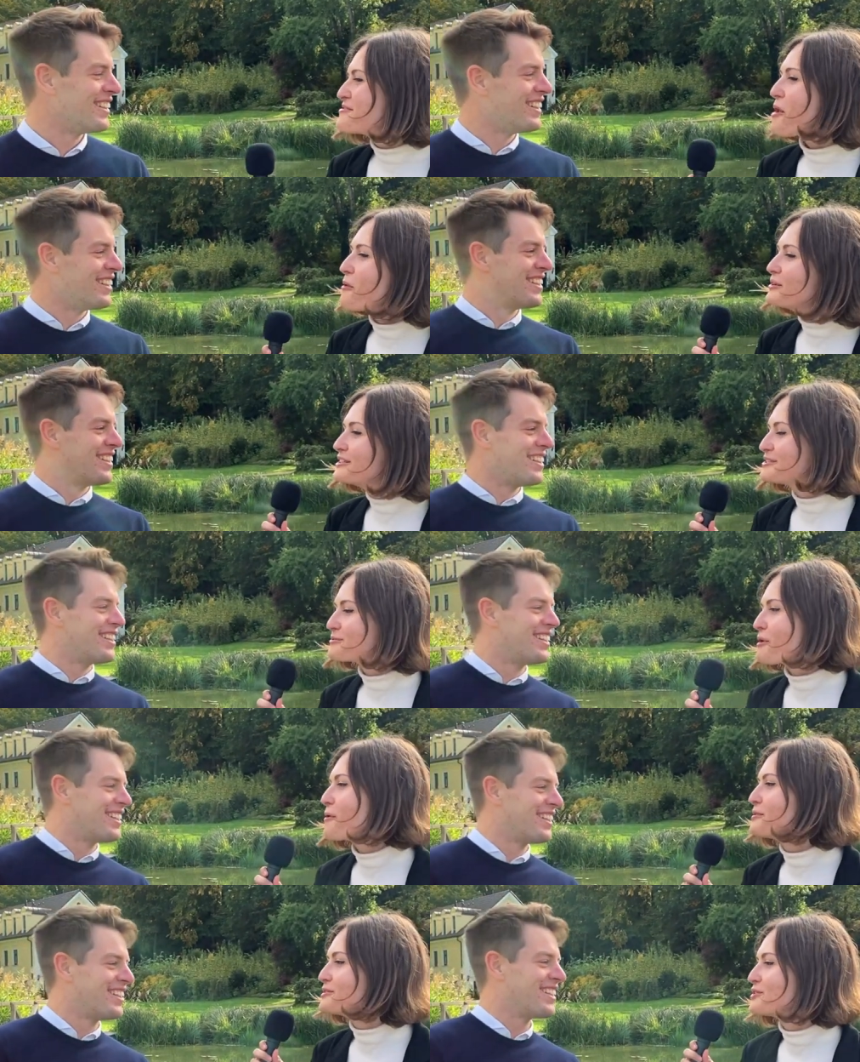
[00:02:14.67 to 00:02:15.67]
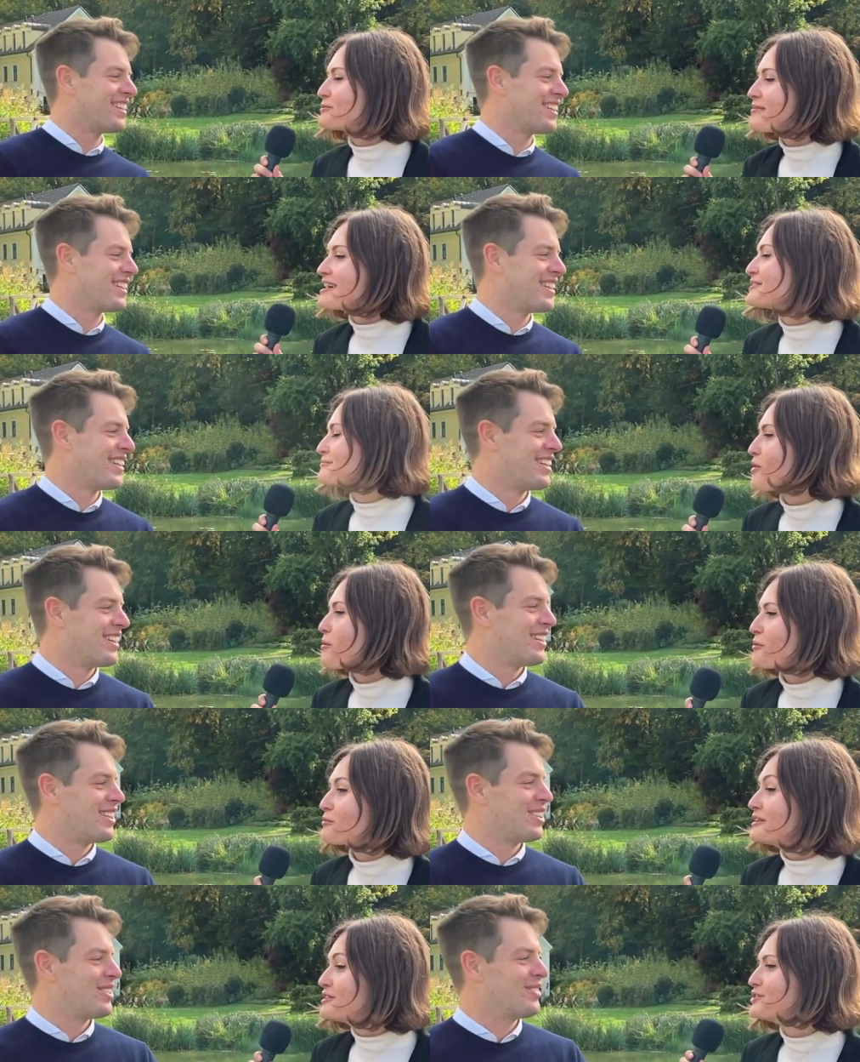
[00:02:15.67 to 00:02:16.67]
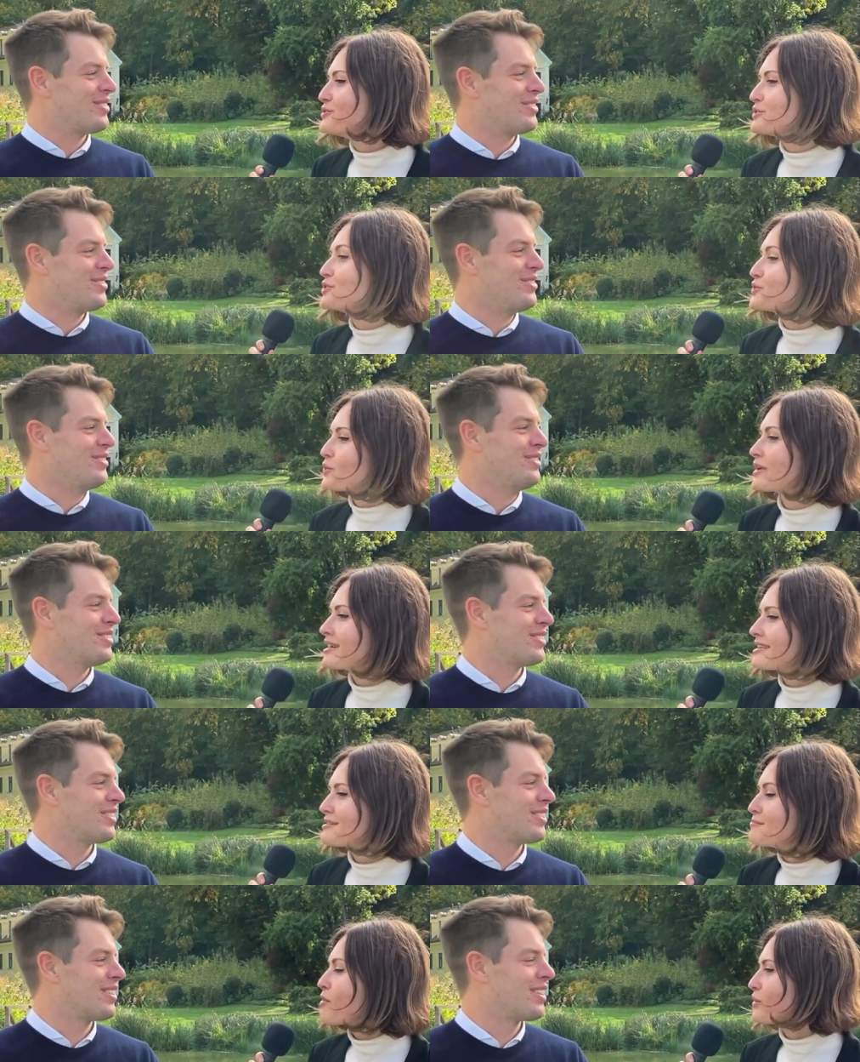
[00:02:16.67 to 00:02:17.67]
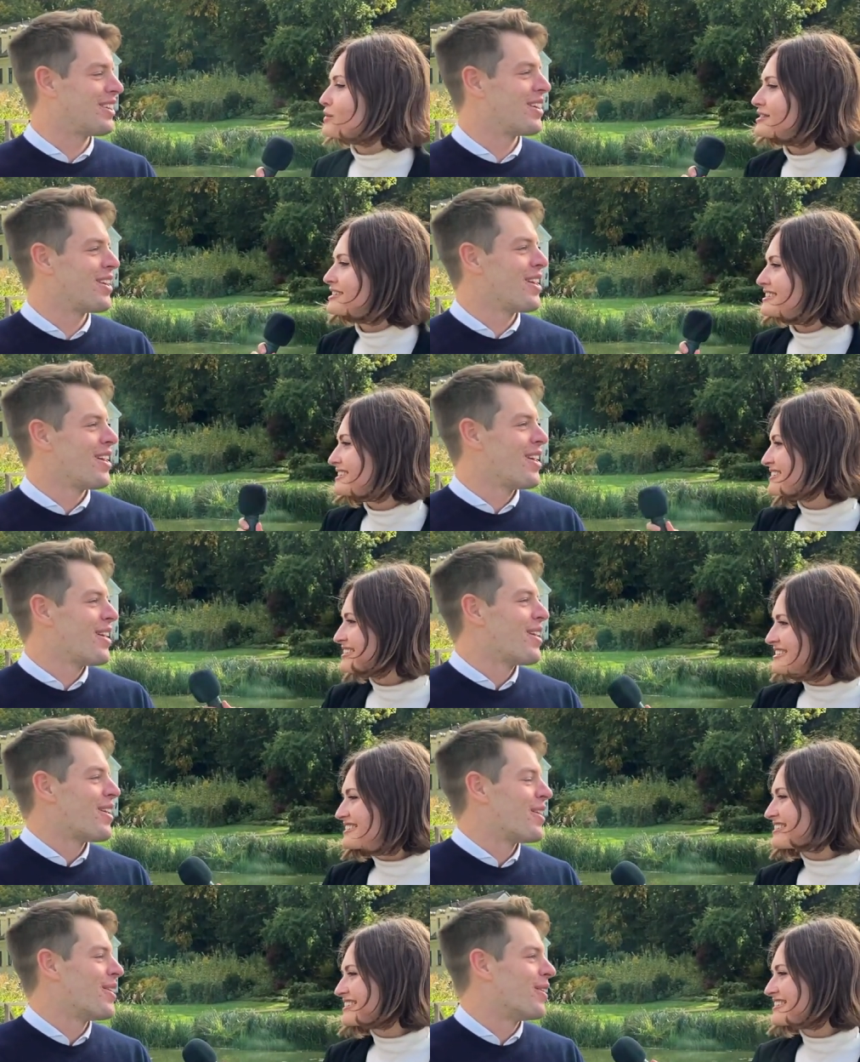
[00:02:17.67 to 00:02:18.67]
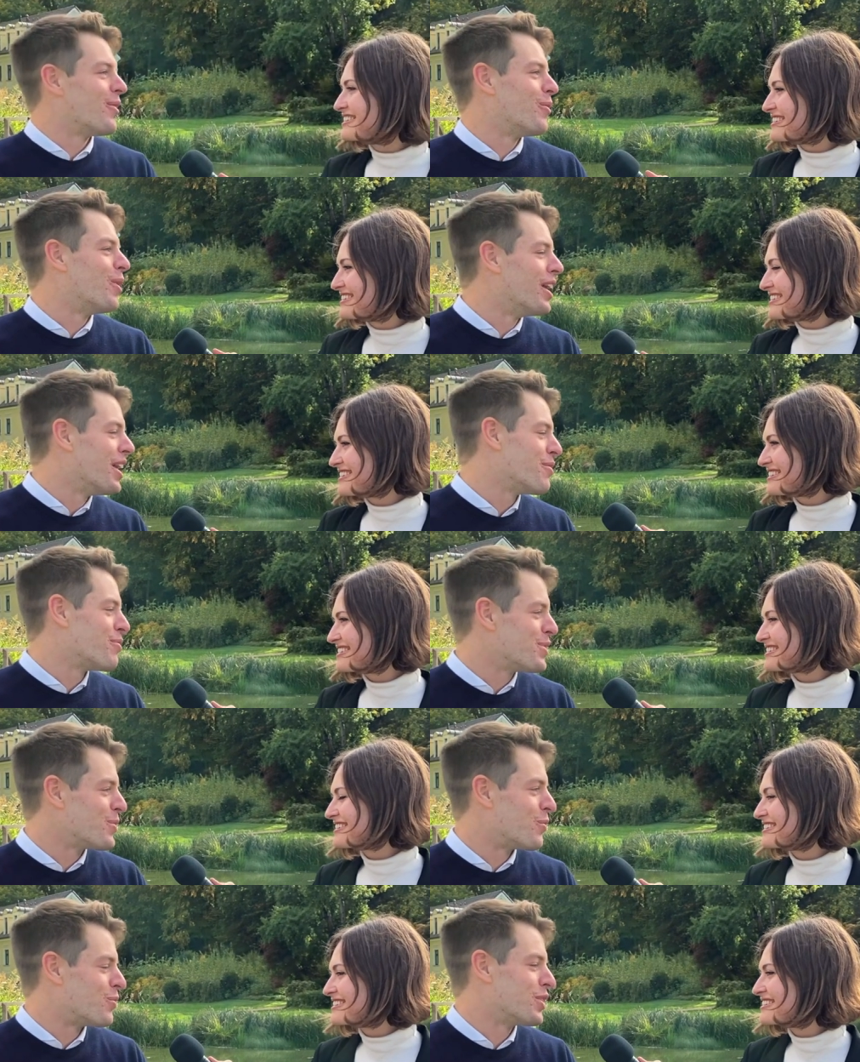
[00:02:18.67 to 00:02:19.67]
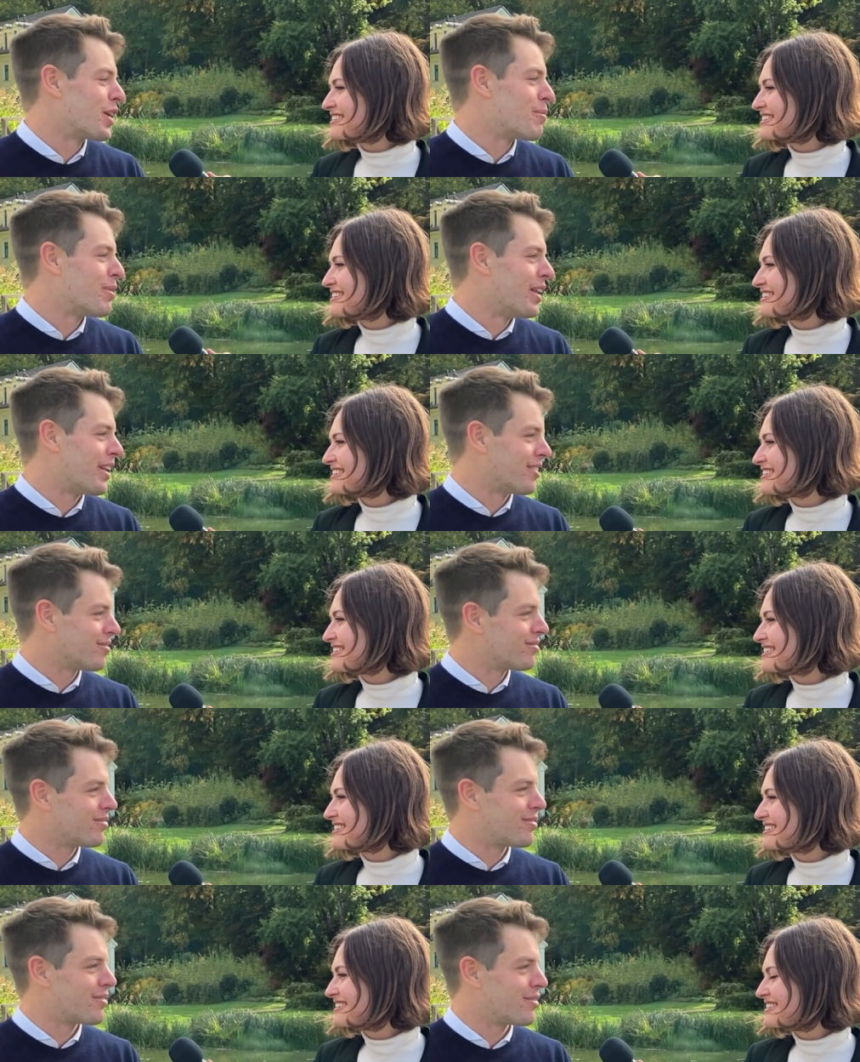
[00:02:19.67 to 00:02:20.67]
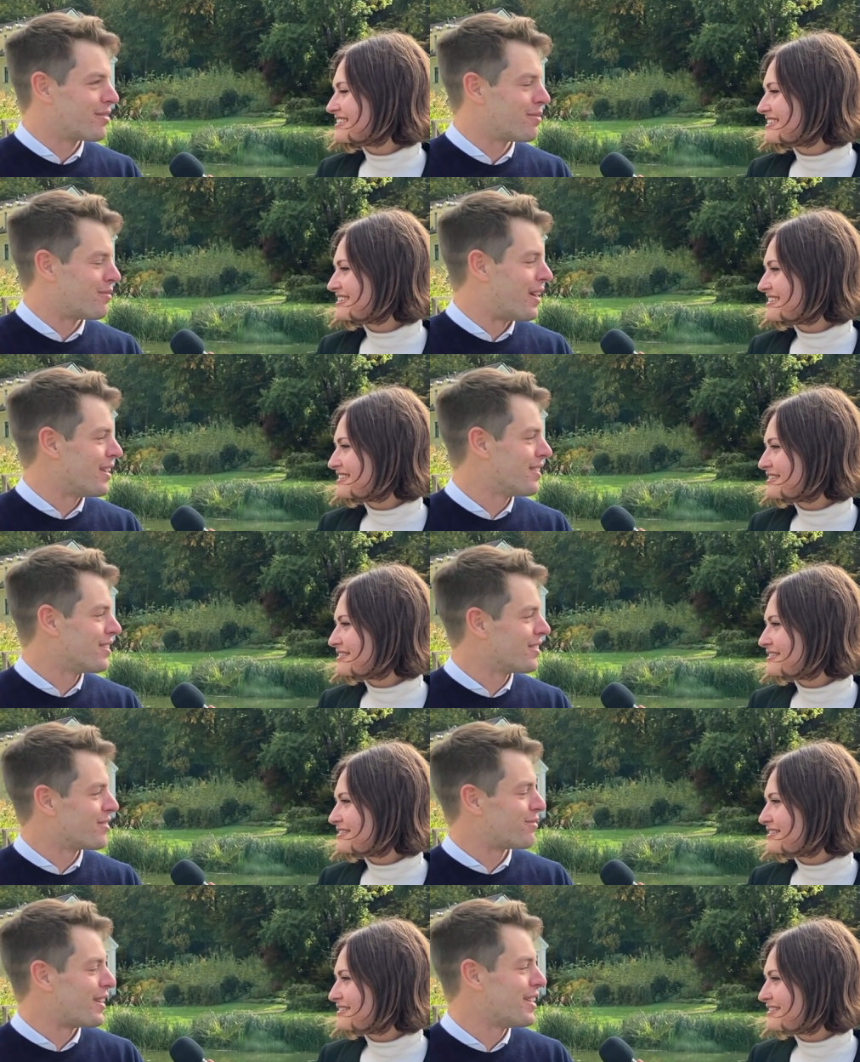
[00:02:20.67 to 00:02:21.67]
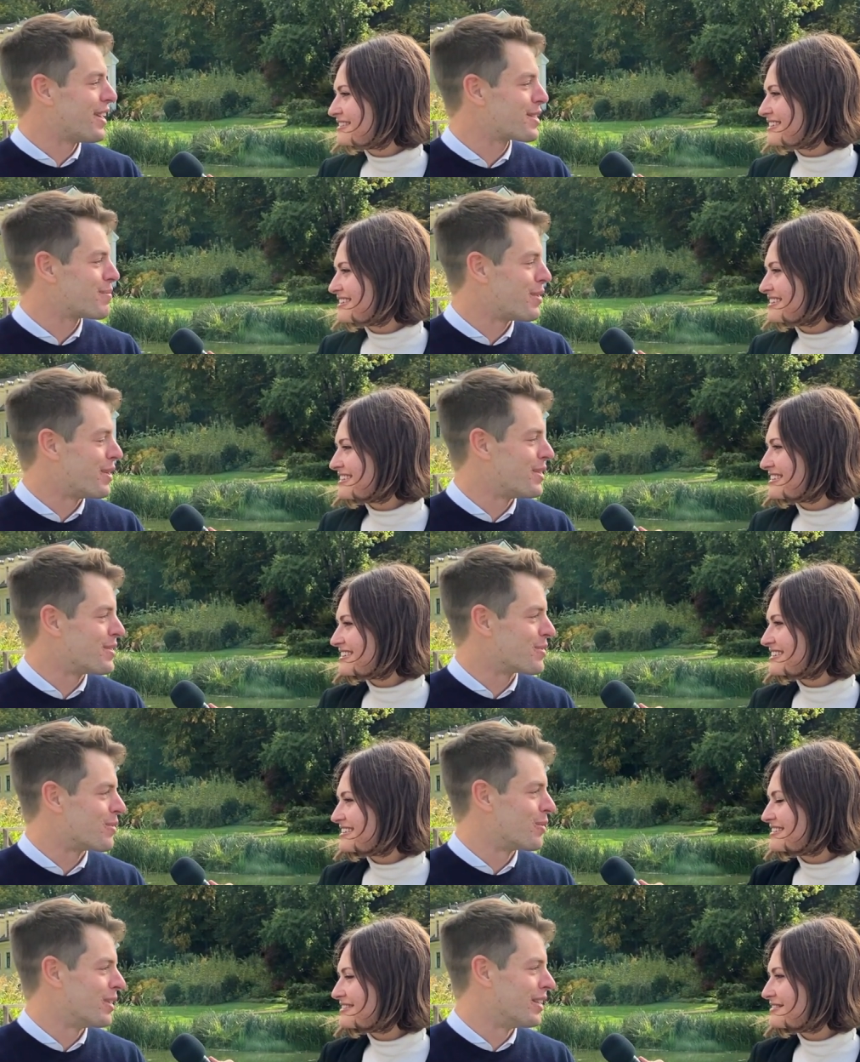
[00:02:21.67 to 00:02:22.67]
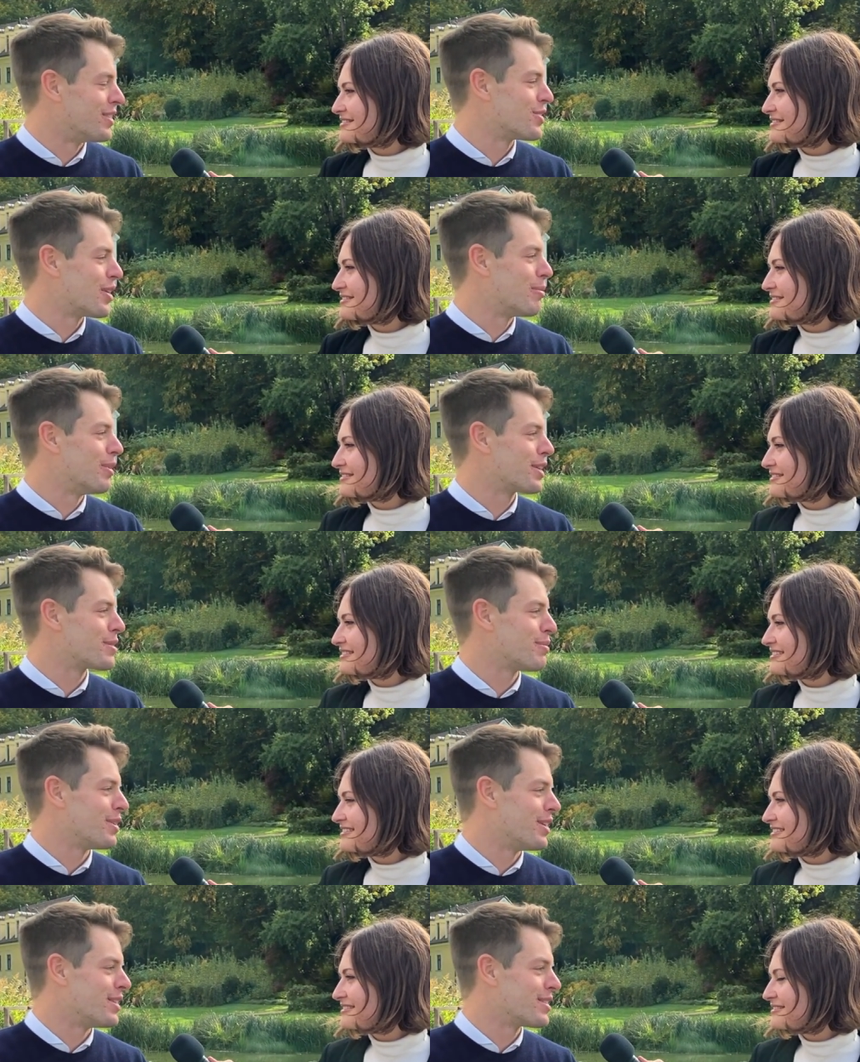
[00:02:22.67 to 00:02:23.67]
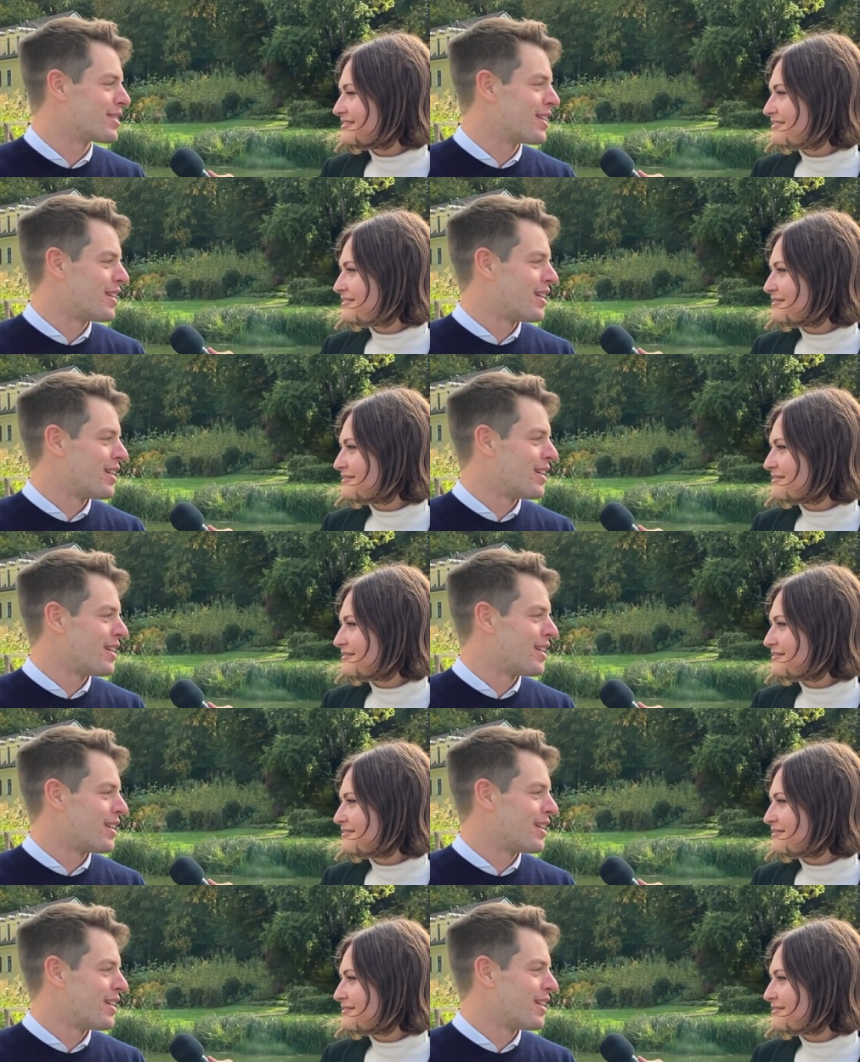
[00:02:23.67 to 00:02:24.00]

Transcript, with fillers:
Speaker 1: what was what was your best moment? What did you enjoy the most?
Speaker 2: Well, if we if we talk about like fun, funny experience or well, enjoyable experience,